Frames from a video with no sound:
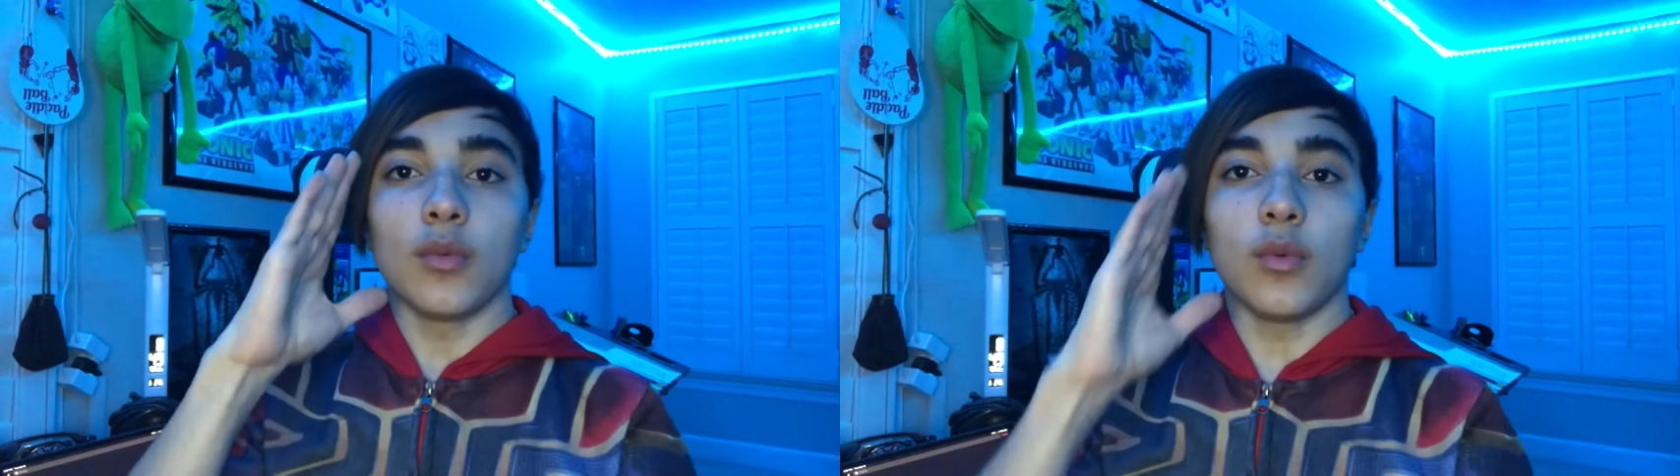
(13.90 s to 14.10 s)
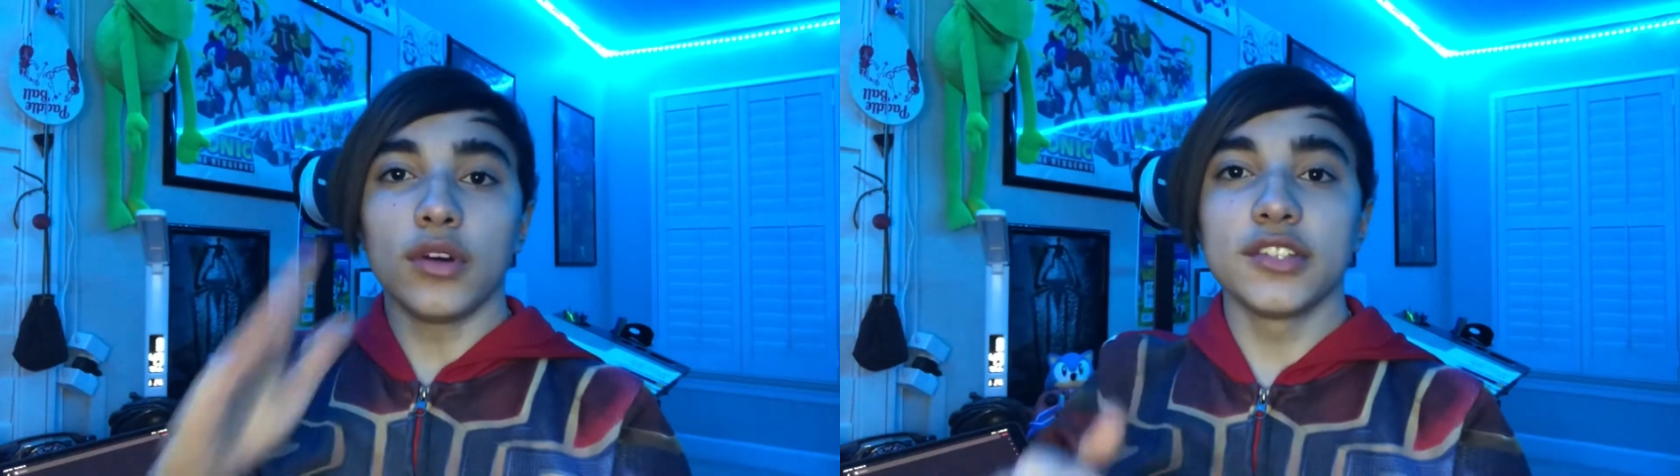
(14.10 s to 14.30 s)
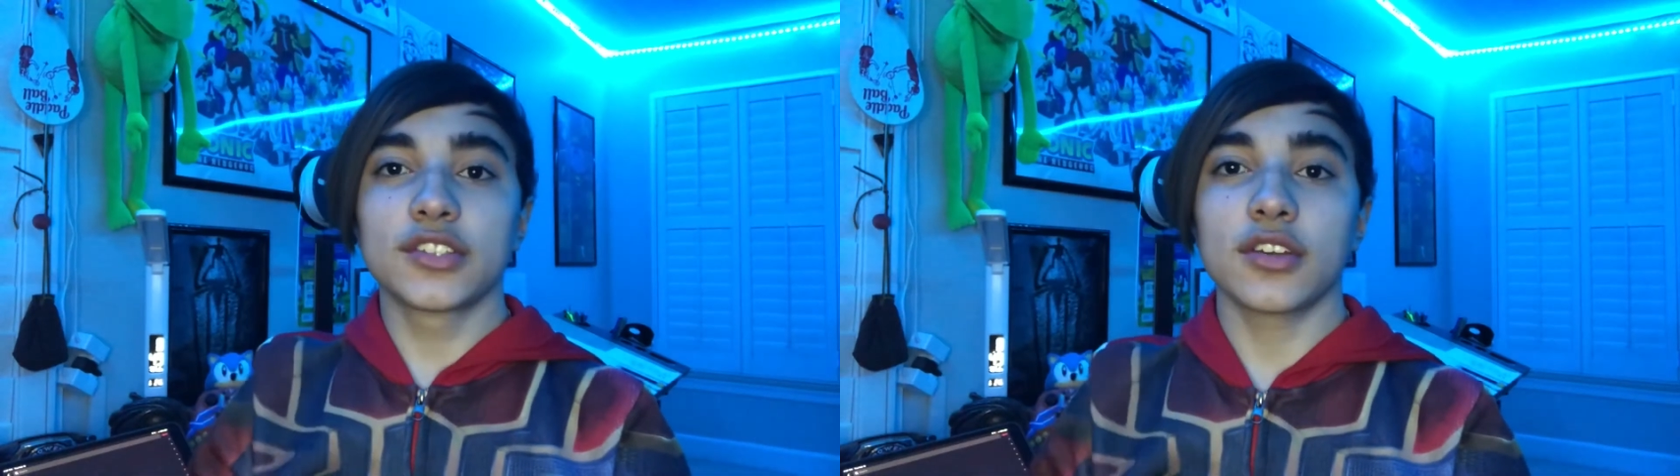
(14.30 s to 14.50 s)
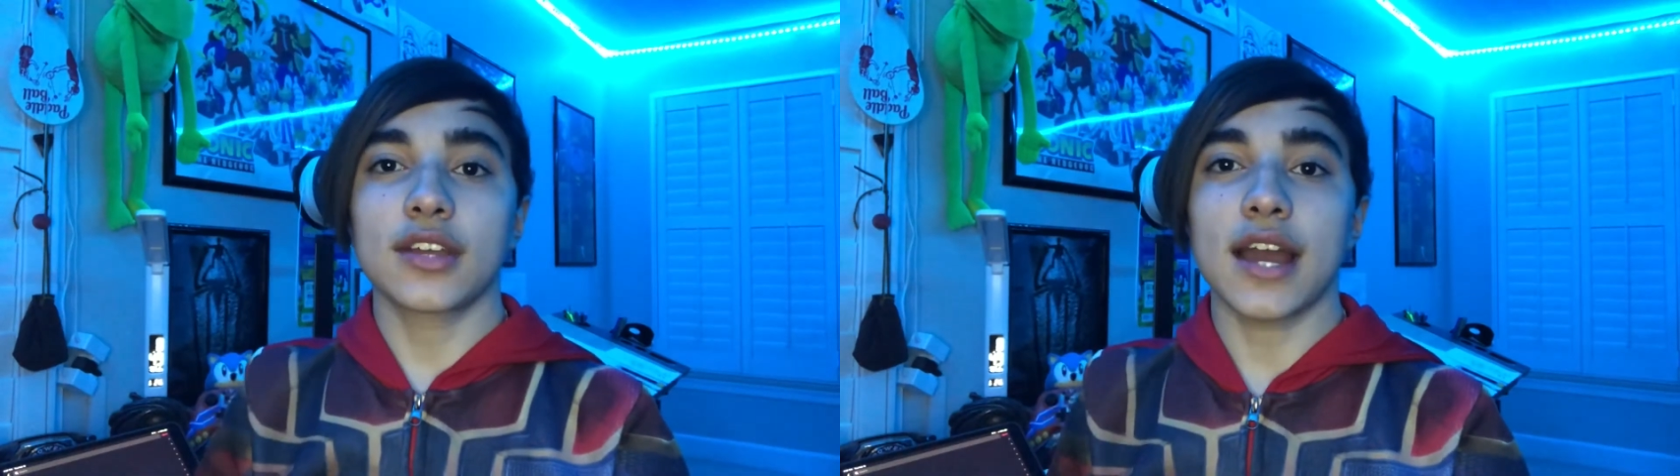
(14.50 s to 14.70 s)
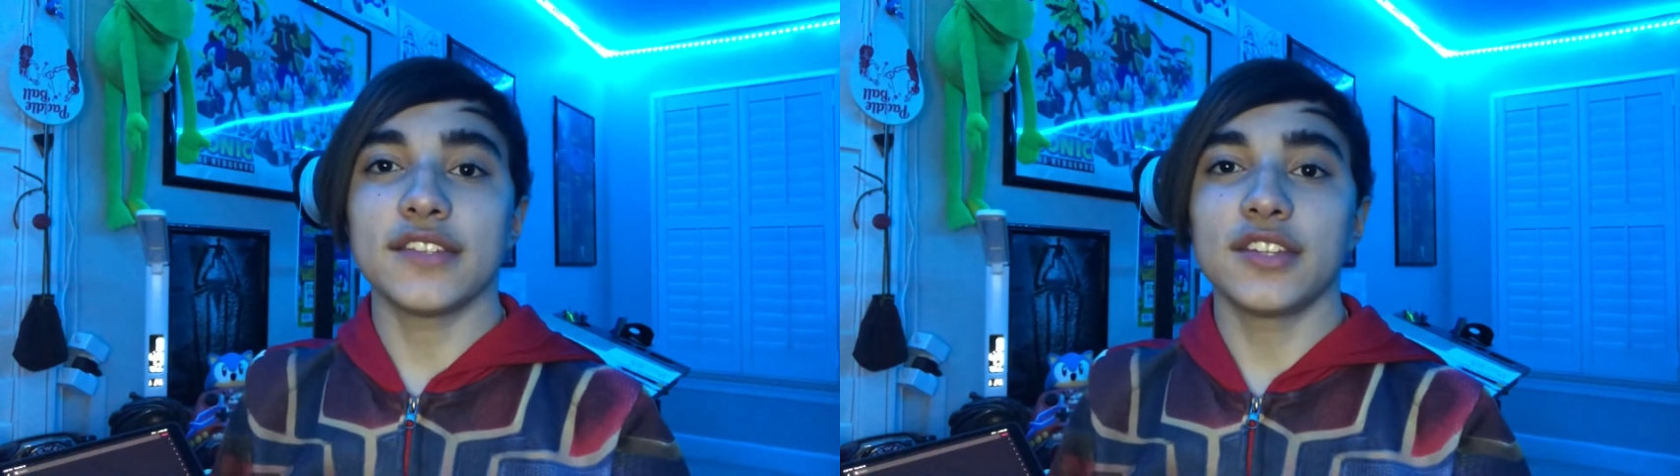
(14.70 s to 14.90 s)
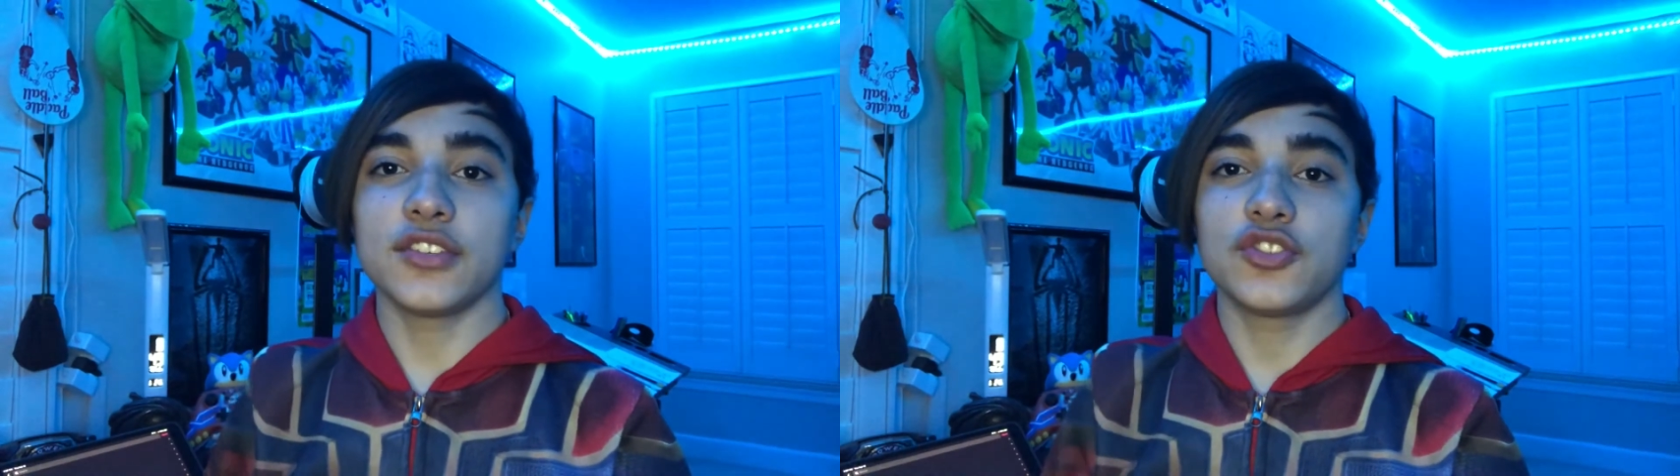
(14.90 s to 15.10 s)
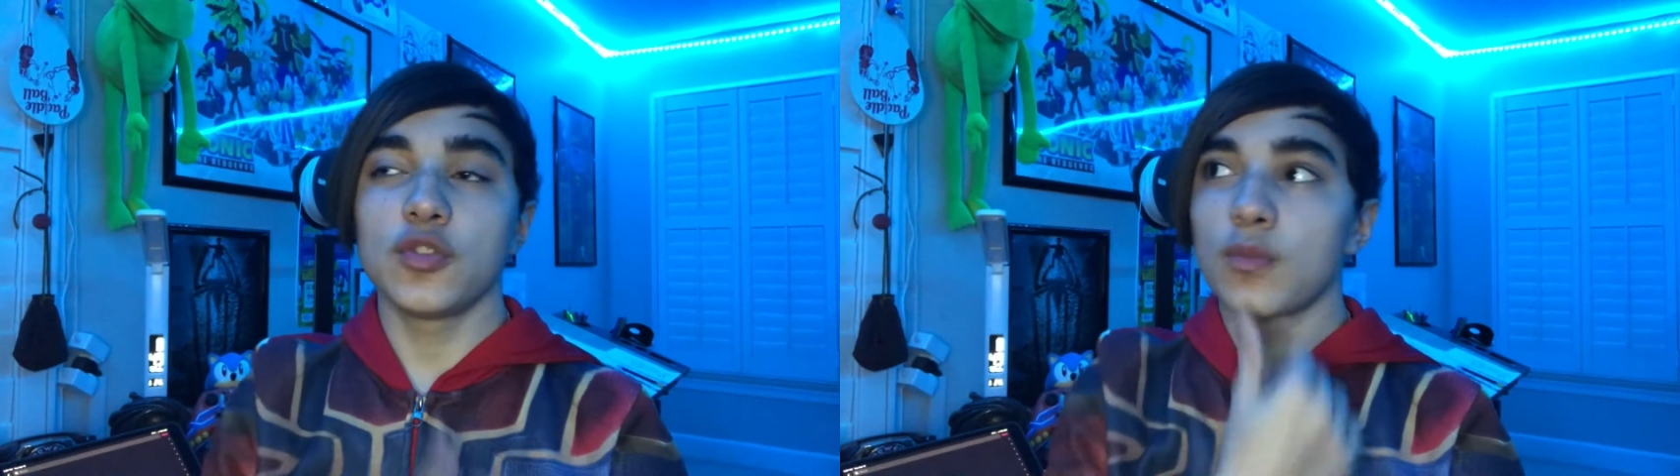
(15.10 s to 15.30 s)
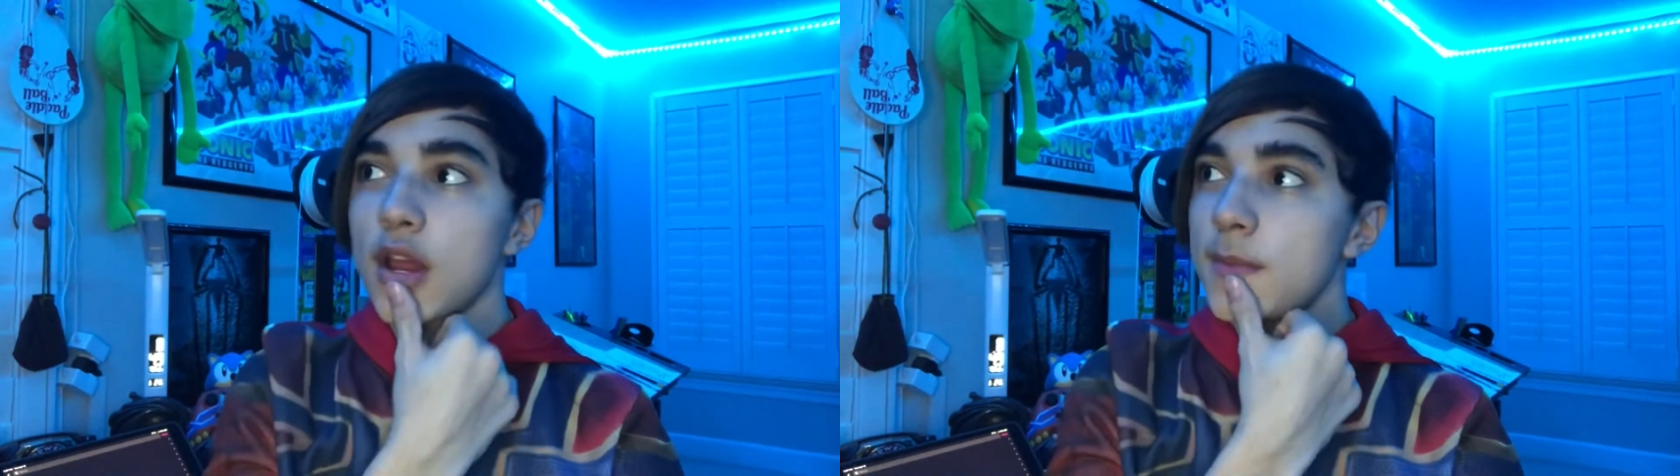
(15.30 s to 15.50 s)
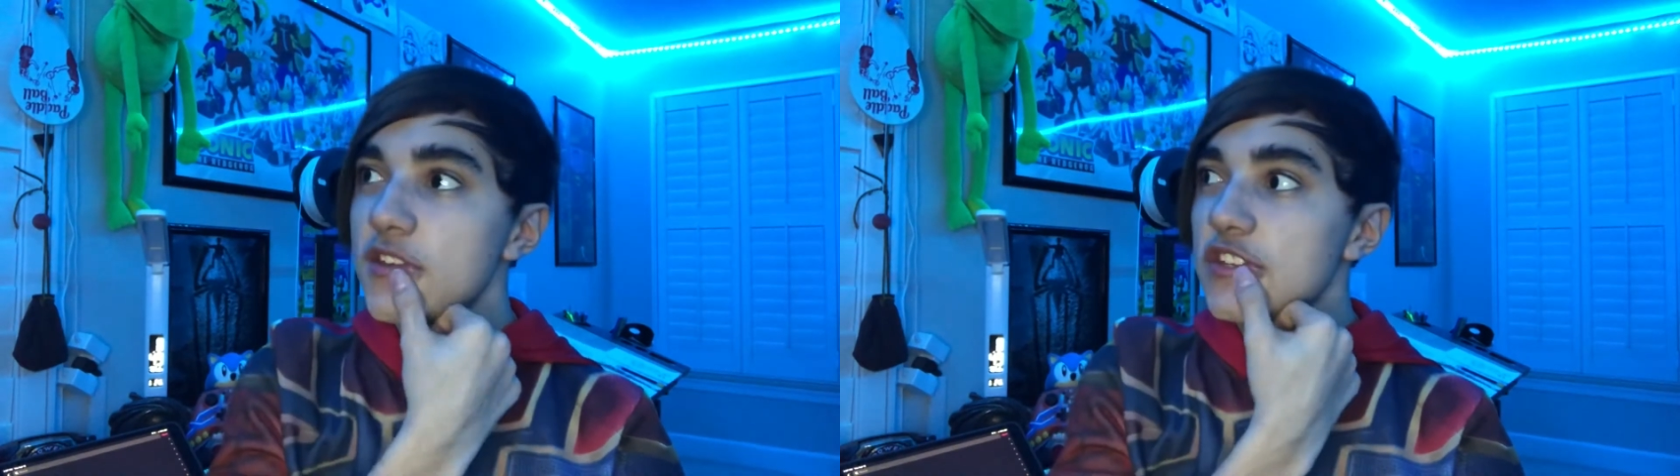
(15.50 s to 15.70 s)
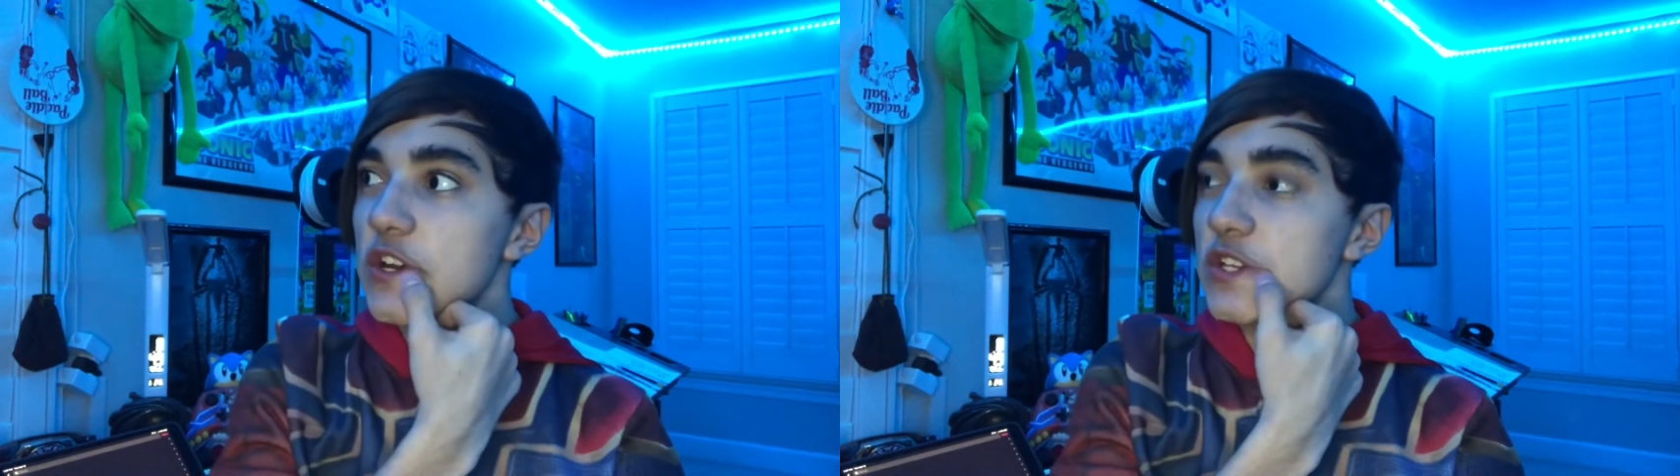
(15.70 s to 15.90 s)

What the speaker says: What is good, guys? It is Super Mario Beach here.